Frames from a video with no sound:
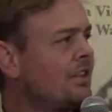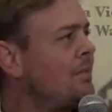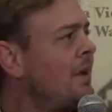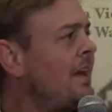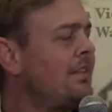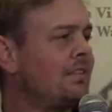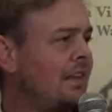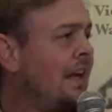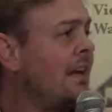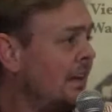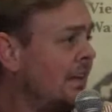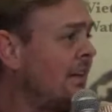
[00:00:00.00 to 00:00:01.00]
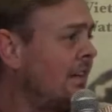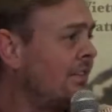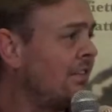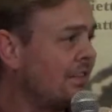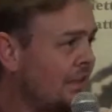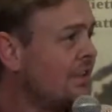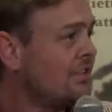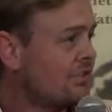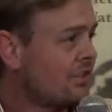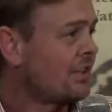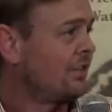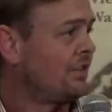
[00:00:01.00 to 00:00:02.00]
a touching base. And it's giving
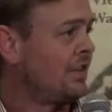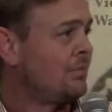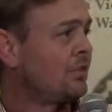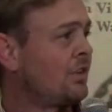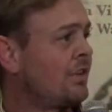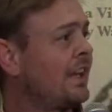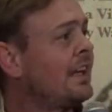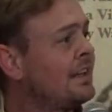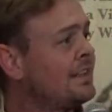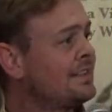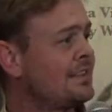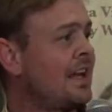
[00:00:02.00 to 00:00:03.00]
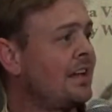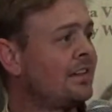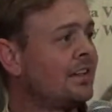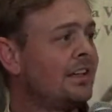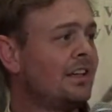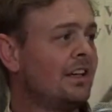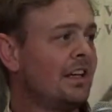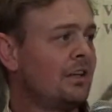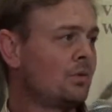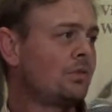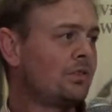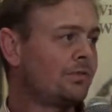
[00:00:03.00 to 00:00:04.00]
structure to them so they can understand.
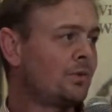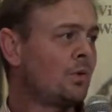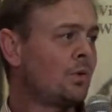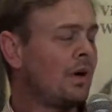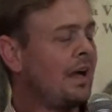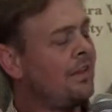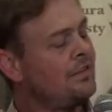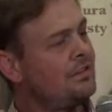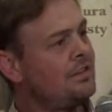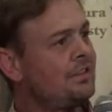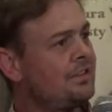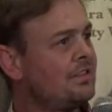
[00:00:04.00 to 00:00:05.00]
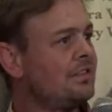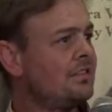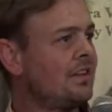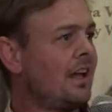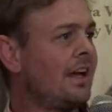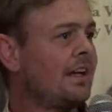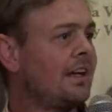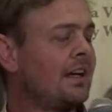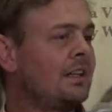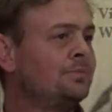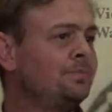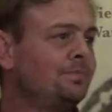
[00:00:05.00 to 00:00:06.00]
It's also for other reasons like
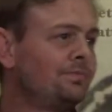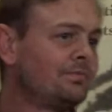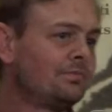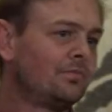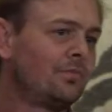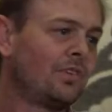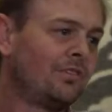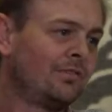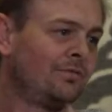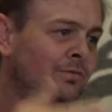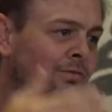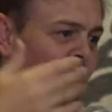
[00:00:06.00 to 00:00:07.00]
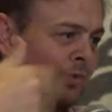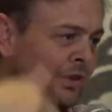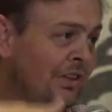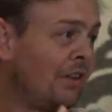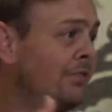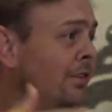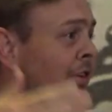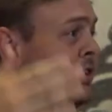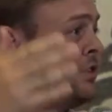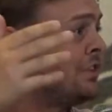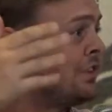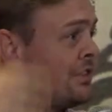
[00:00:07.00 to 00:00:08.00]
for cell phone
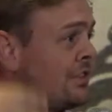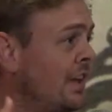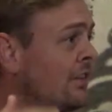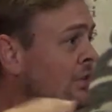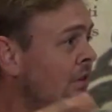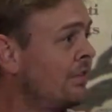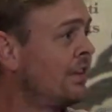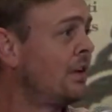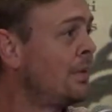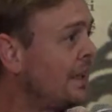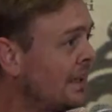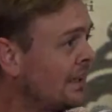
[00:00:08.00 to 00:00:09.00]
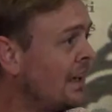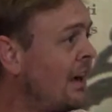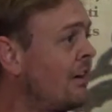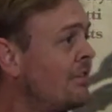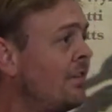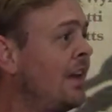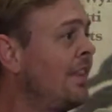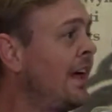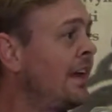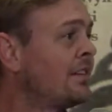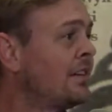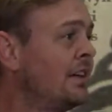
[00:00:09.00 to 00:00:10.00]
usage and that sort of thing that we can clarify
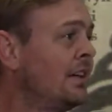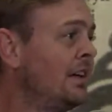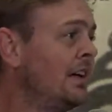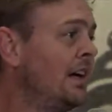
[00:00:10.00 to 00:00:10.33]
that,